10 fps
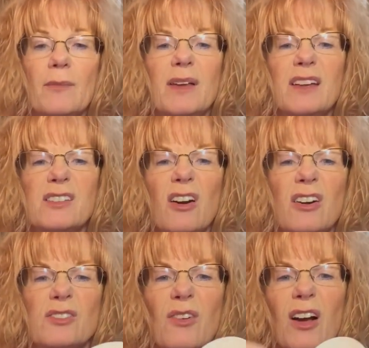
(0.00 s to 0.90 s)
It's hard
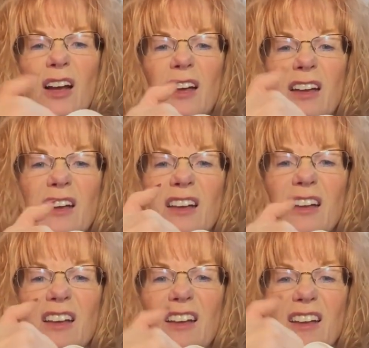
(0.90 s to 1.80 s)
as a rock.
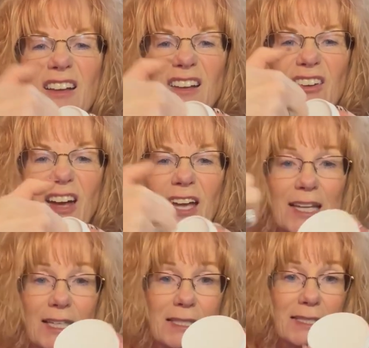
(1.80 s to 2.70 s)
Okay.
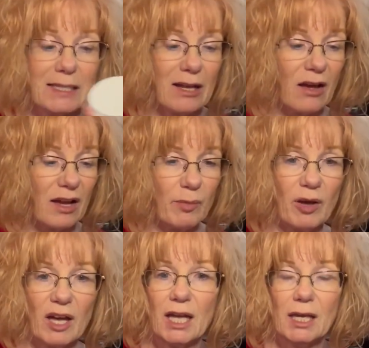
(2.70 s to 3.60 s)
It's like a hockey
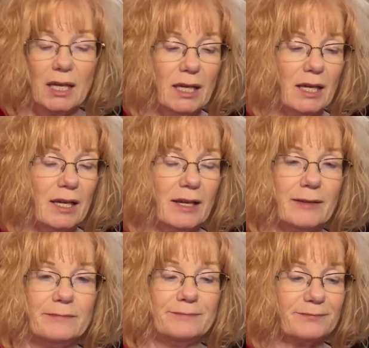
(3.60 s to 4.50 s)
puck.
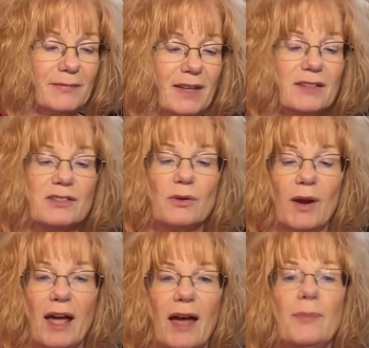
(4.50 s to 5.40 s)
And so what
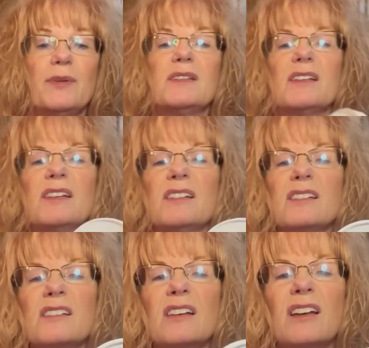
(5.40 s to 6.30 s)
happens
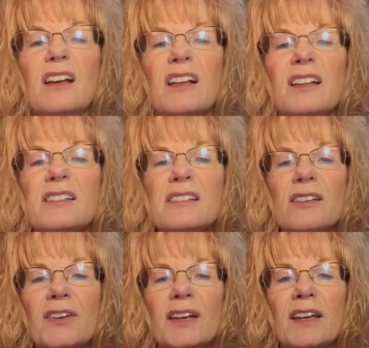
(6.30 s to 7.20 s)
is, let's see
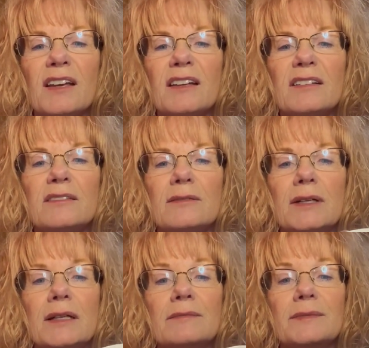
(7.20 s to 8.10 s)
if I can,
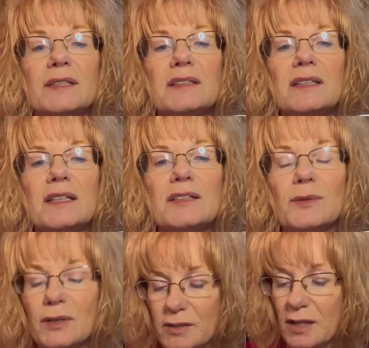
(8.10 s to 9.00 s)
well, basically that's what
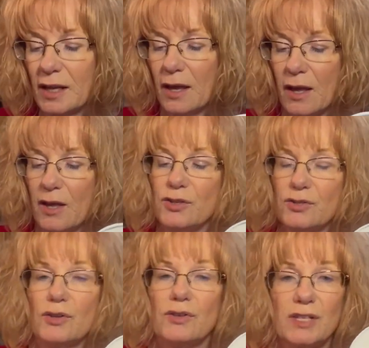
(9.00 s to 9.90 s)
it looks like.
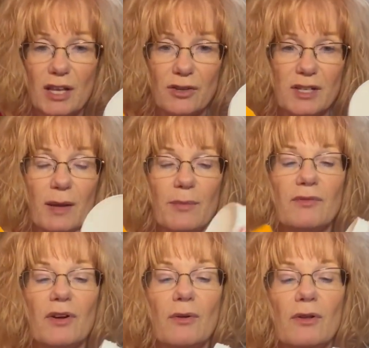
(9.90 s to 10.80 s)
So you take your damp
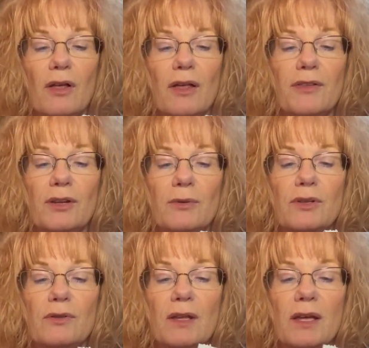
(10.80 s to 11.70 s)
EnviroCloth and you would
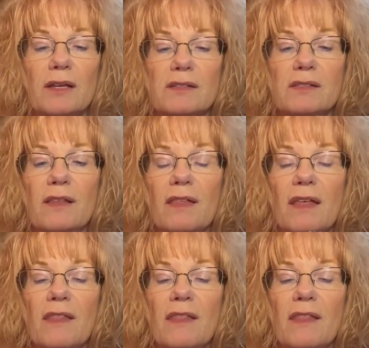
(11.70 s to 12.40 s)
do this, and then